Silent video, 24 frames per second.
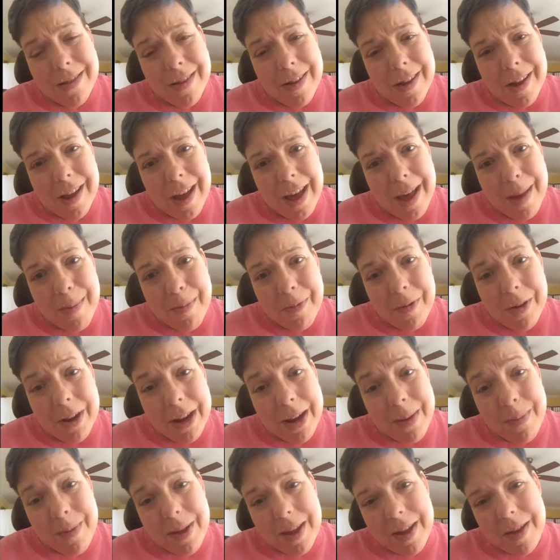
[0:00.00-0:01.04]
look, I'm
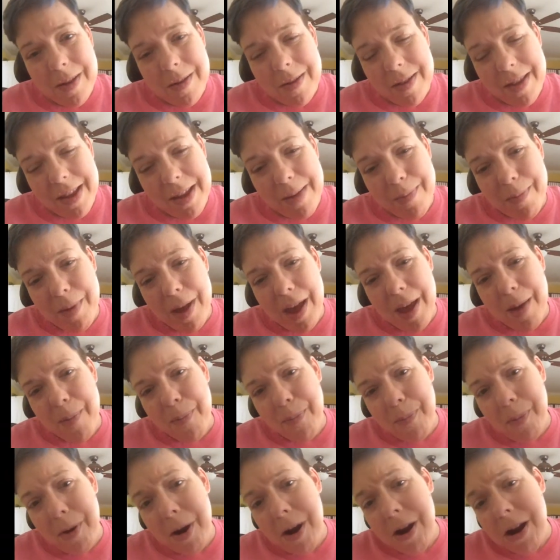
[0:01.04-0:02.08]
going to be using my
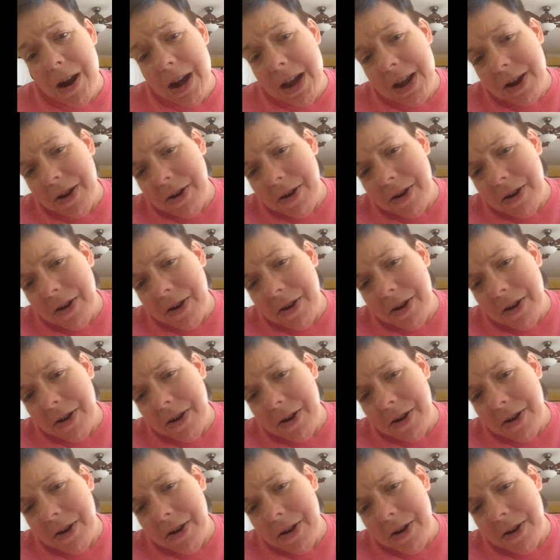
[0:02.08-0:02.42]
Party